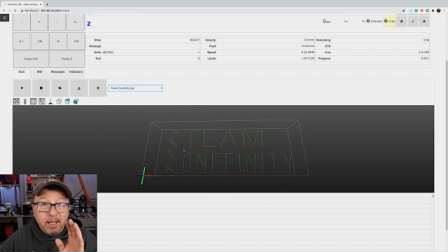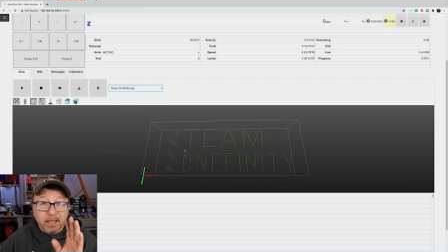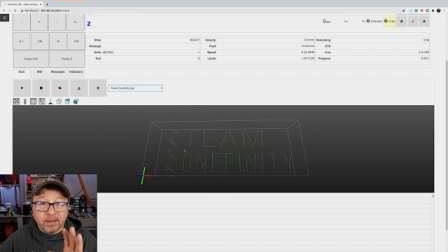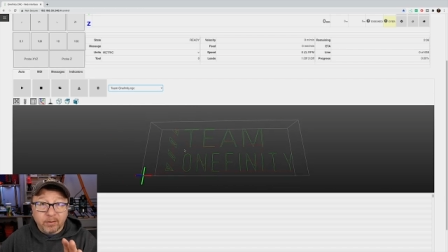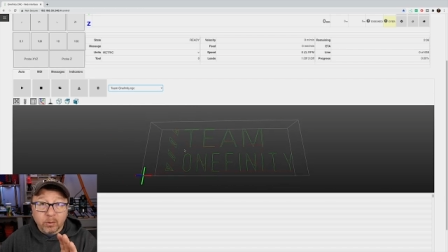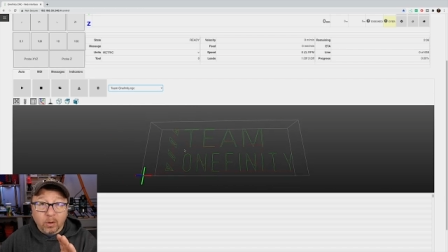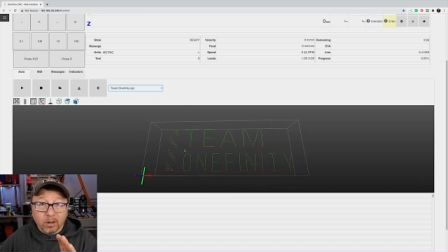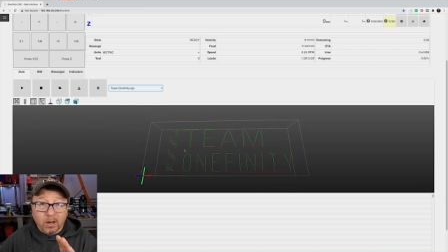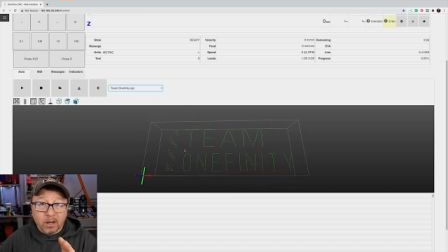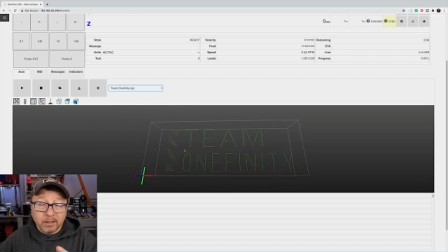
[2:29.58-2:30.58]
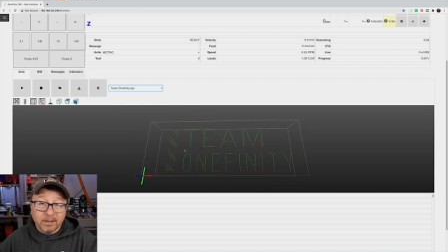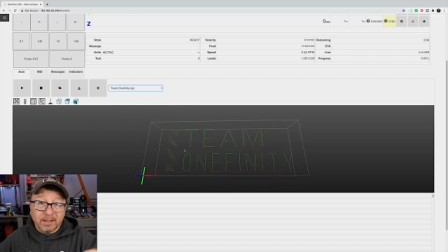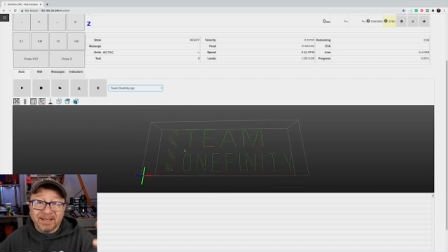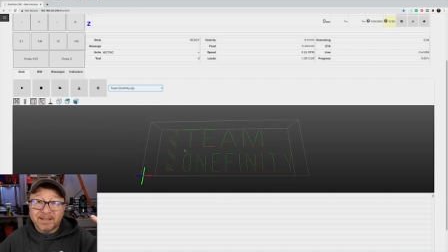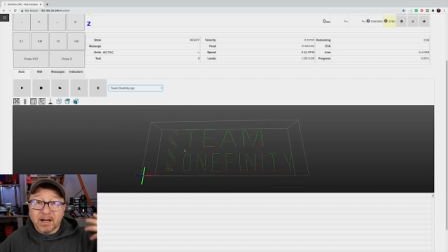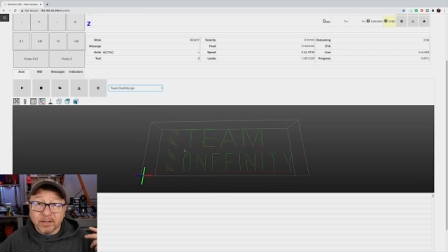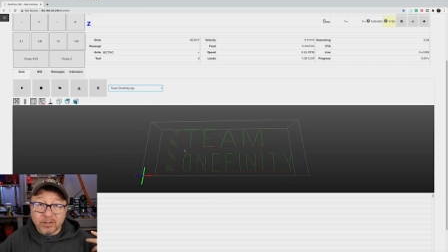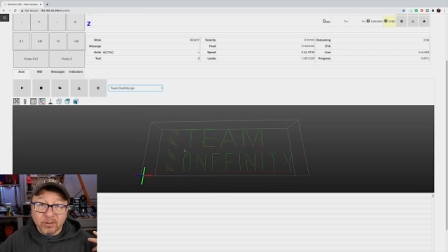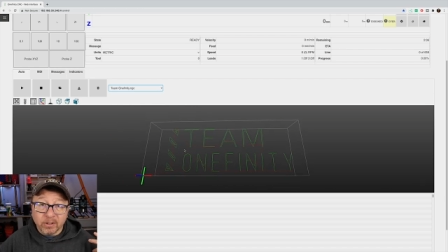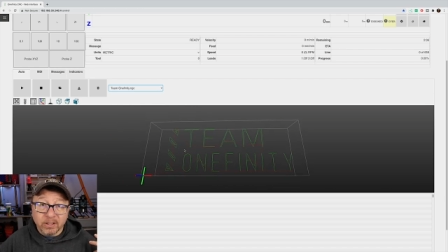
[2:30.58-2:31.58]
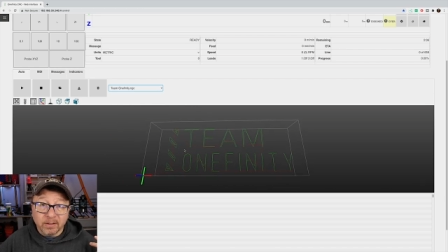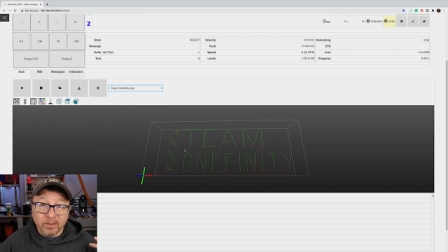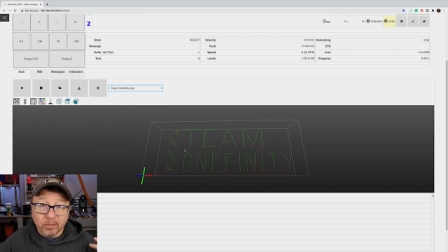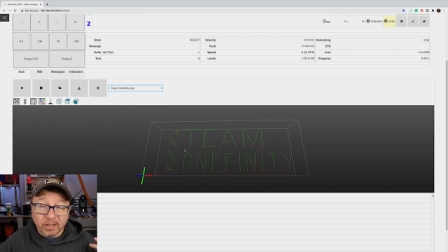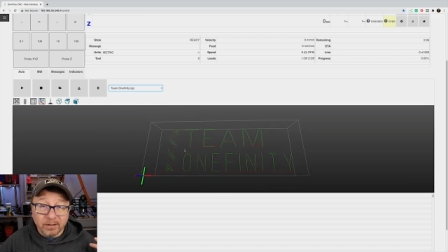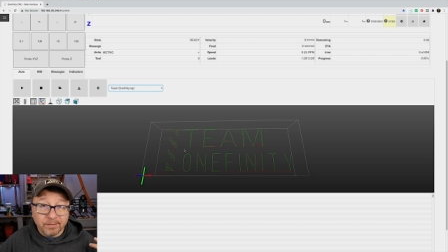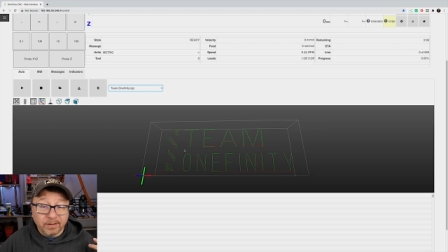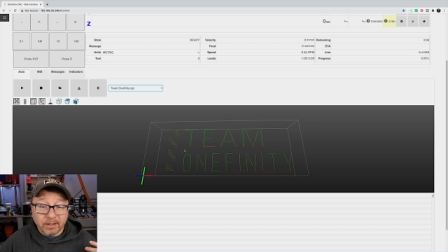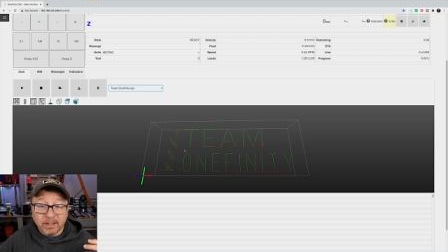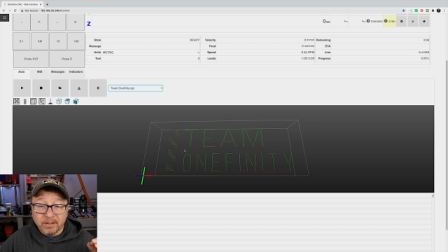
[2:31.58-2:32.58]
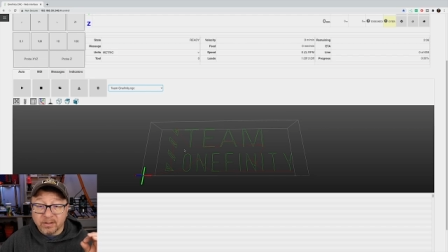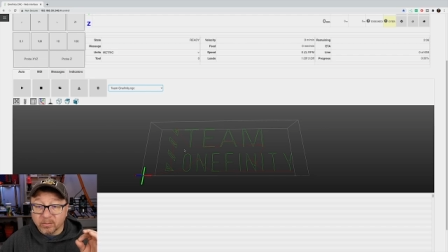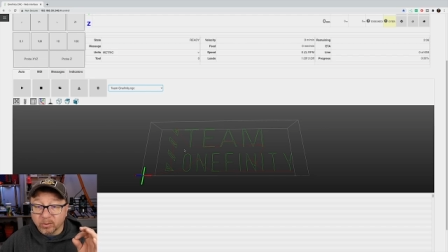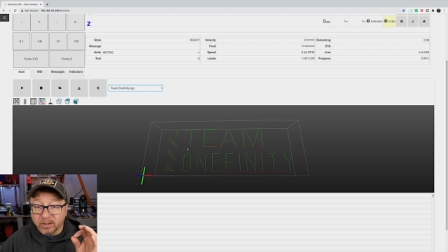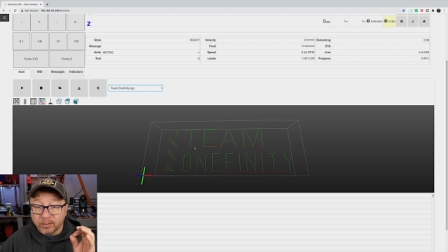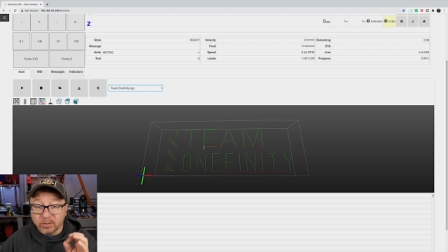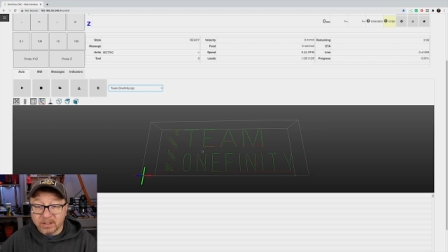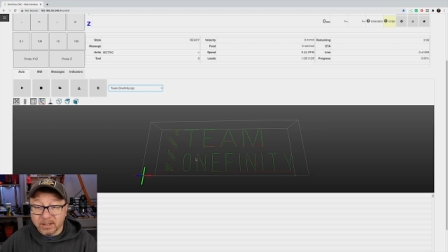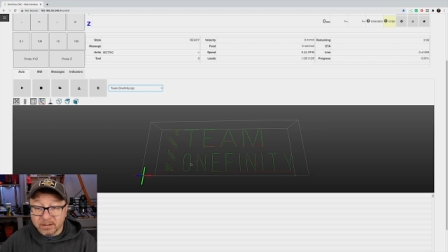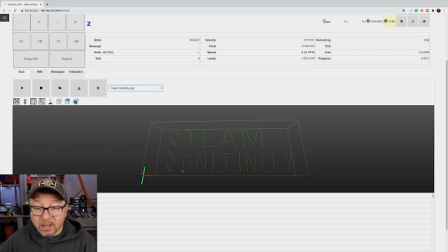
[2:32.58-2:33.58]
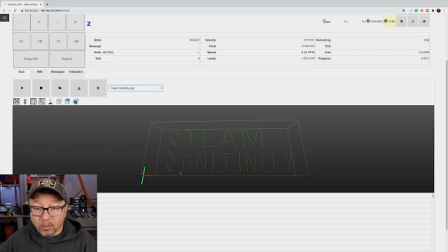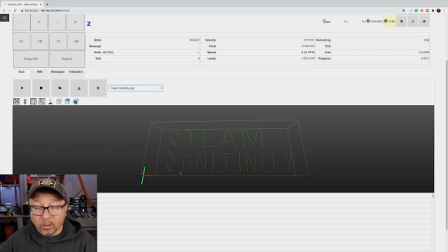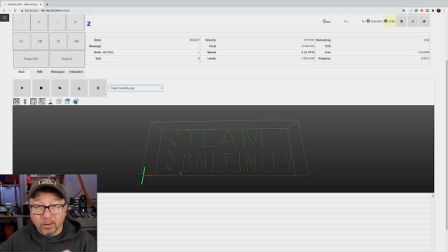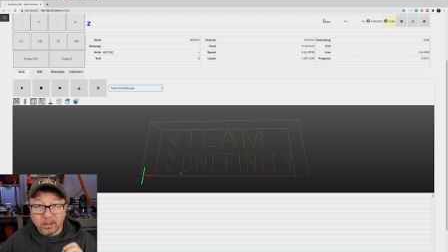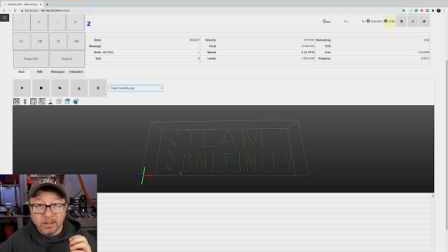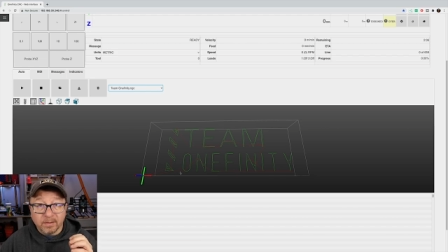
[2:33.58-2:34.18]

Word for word: If you are on the touch screen of the Onefinity, the preview does not work.